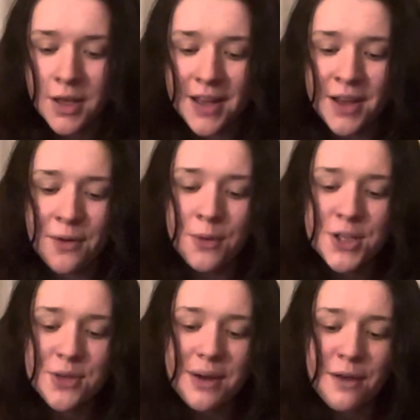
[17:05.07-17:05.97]
Would
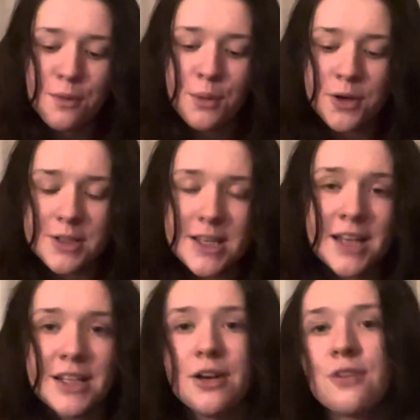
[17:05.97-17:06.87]
you ever put
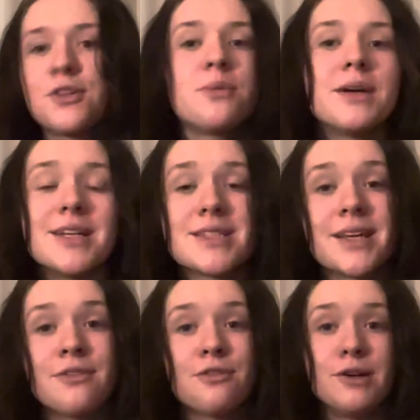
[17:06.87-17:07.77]
any of your mares
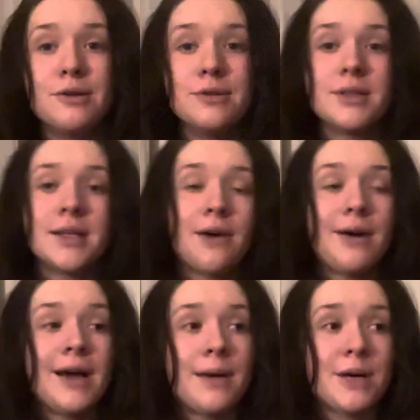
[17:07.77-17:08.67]
in foal? Now,
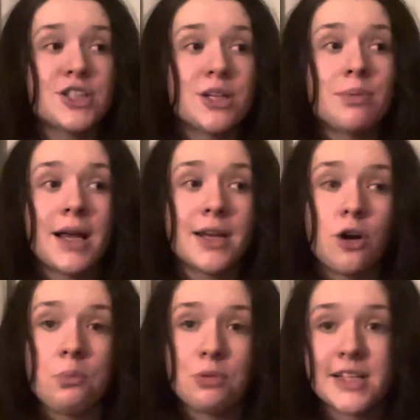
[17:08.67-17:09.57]
I am actually planning
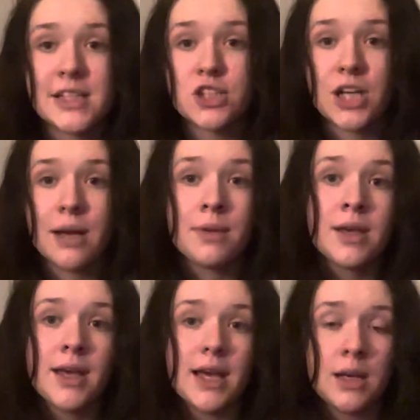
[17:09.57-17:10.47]
on breeding Gem
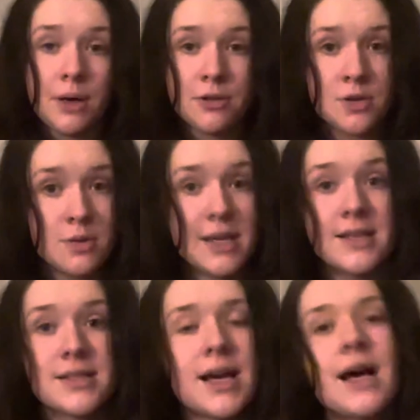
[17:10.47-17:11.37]
in about 2
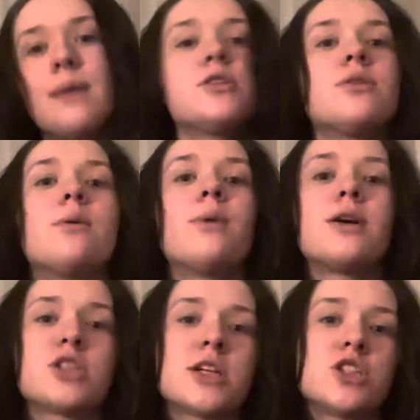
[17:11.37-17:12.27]
years' time to a
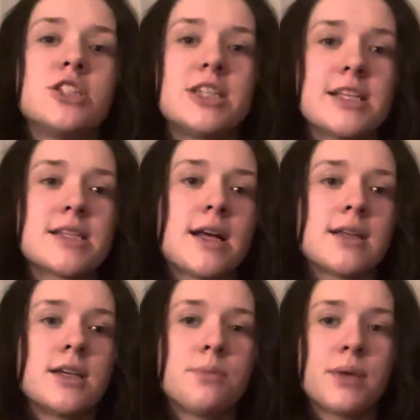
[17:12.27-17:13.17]
Welsh Section D
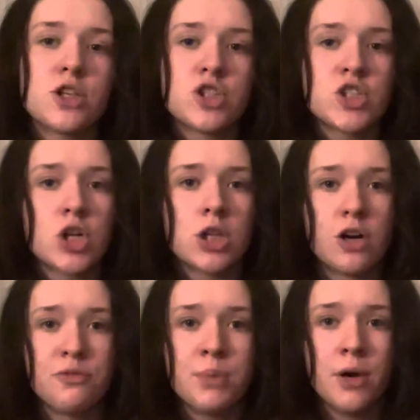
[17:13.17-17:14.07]
stallion because she's got a lot
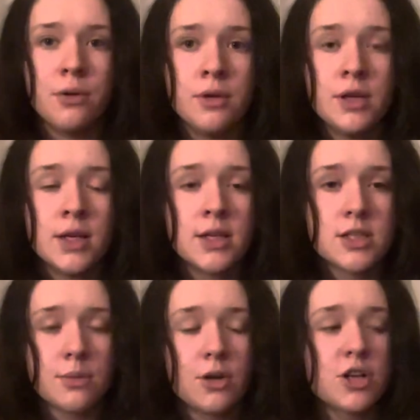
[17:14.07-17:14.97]
of bone.
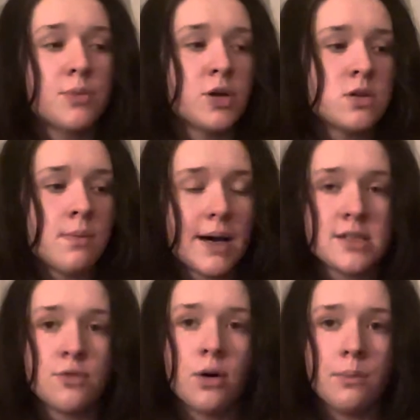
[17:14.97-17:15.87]
So I'm not going to put her to a
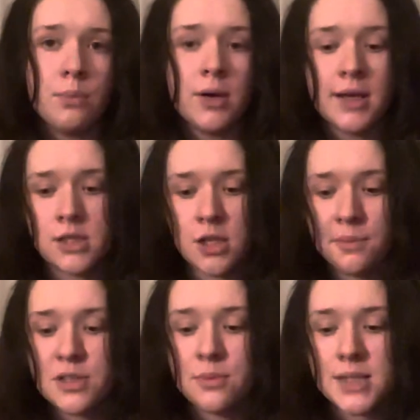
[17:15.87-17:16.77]
massive one, but it is going to
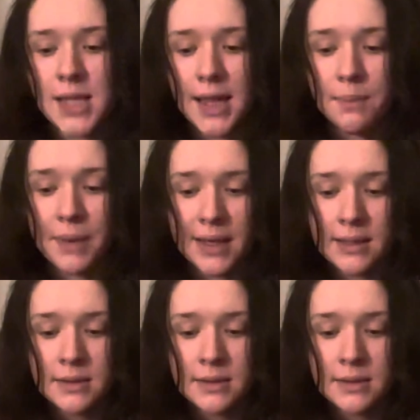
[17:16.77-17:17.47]
be something slightly bigger.